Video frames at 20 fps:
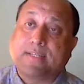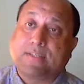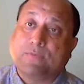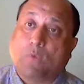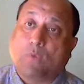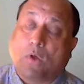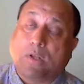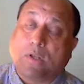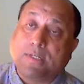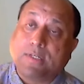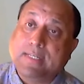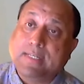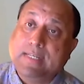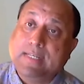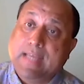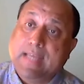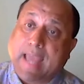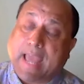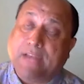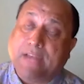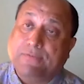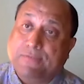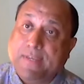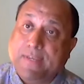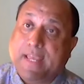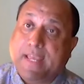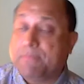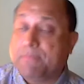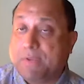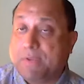evolved. And we
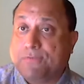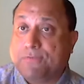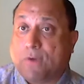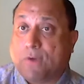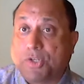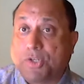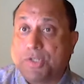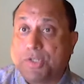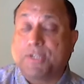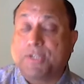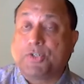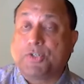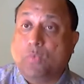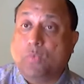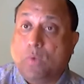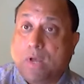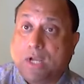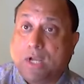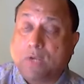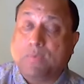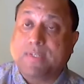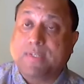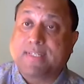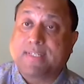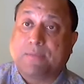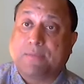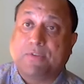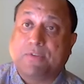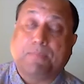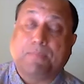have been fortunate to work with
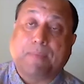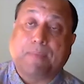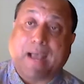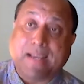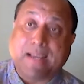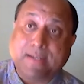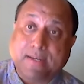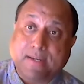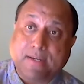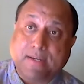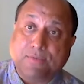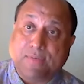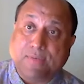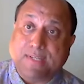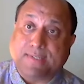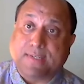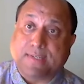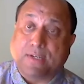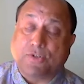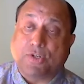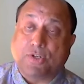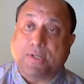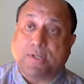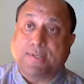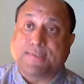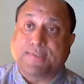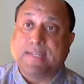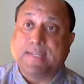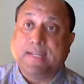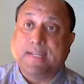some of the pioneering
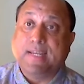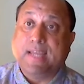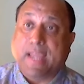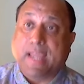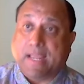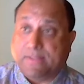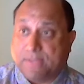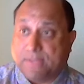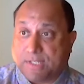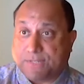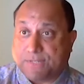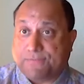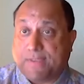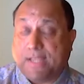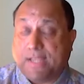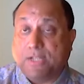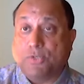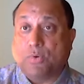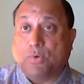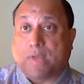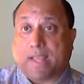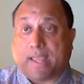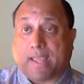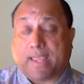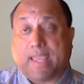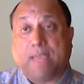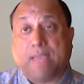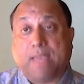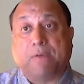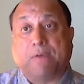researchers in this field who
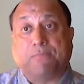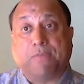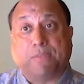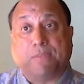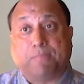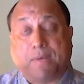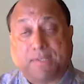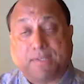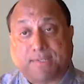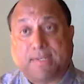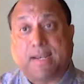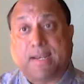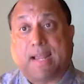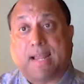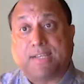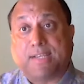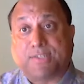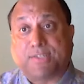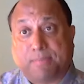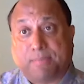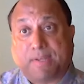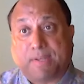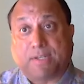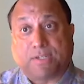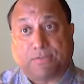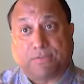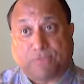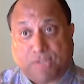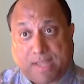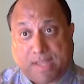came up with personalized
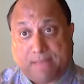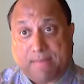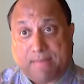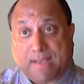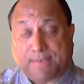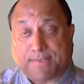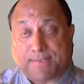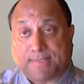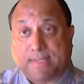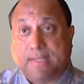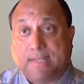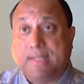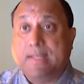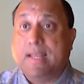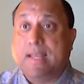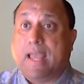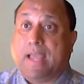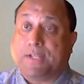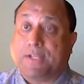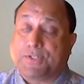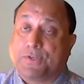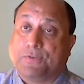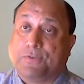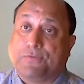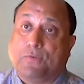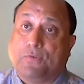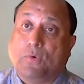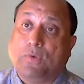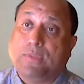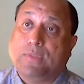repetitive TMS and so
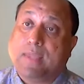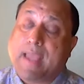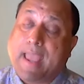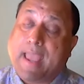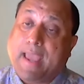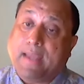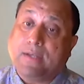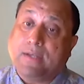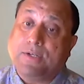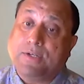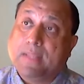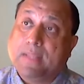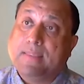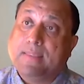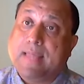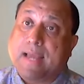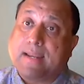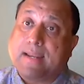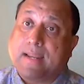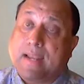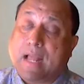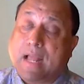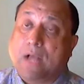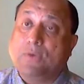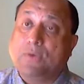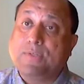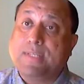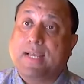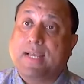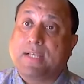forth. And that
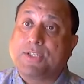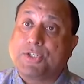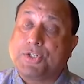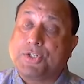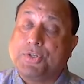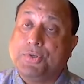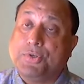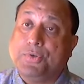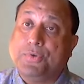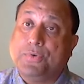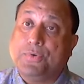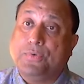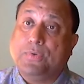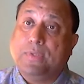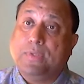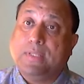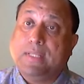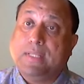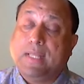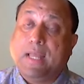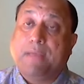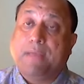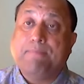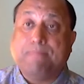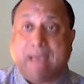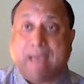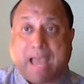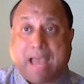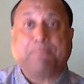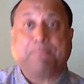allows us to
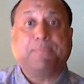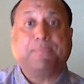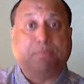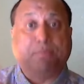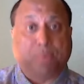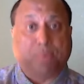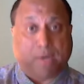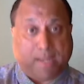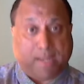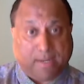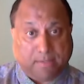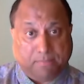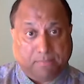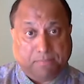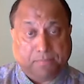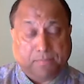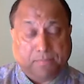map the brain